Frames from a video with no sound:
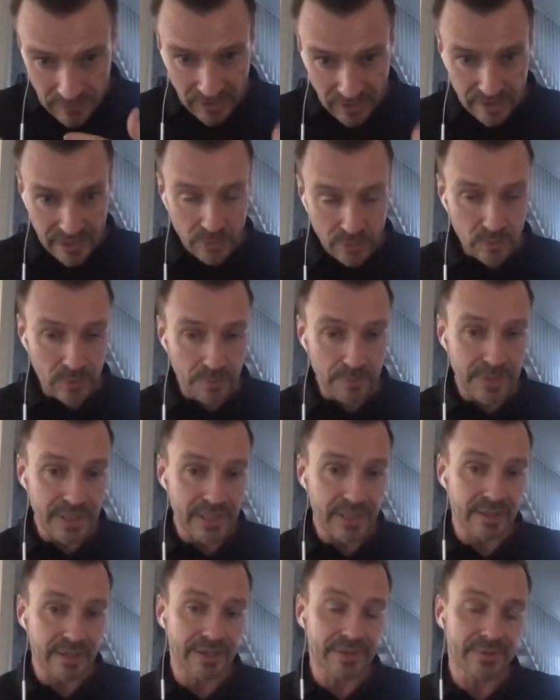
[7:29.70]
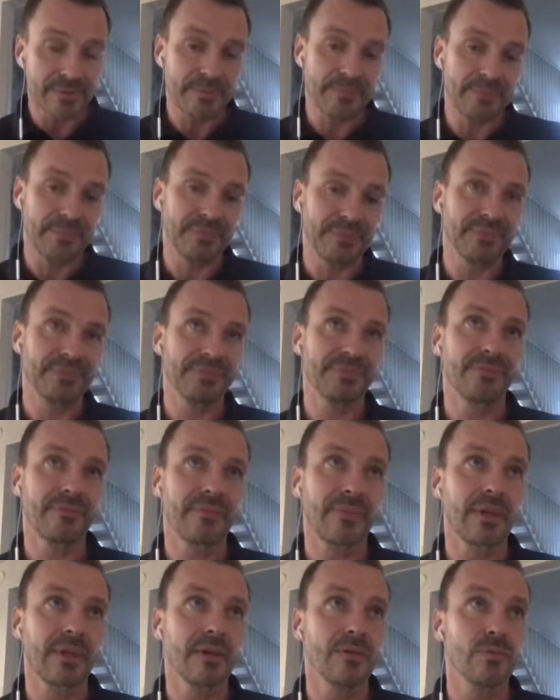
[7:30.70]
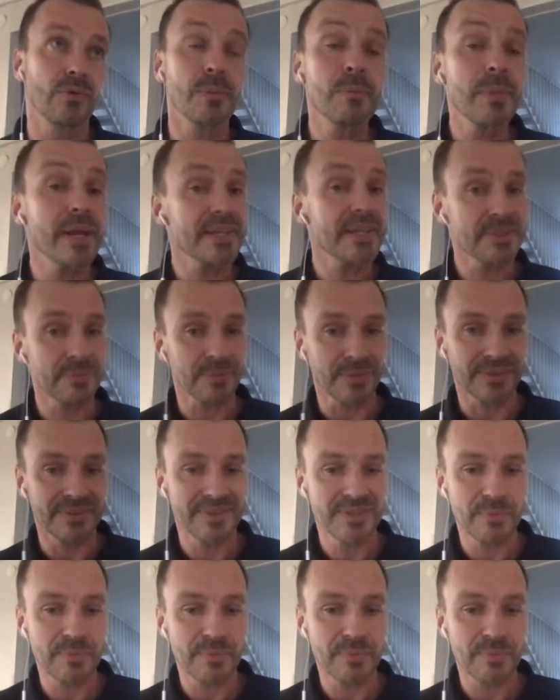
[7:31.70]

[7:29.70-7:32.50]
there will be a replacement